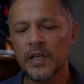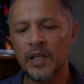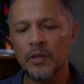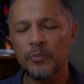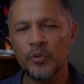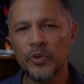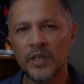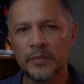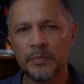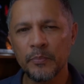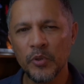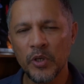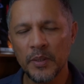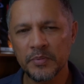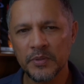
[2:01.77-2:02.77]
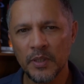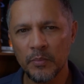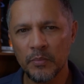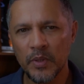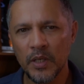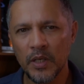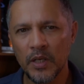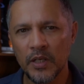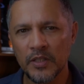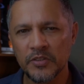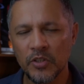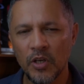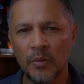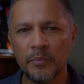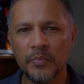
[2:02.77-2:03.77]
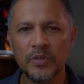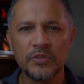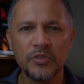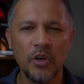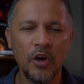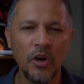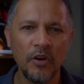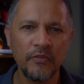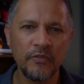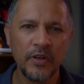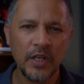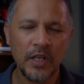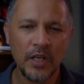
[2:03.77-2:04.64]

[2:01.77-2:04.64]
I'll put up some samples of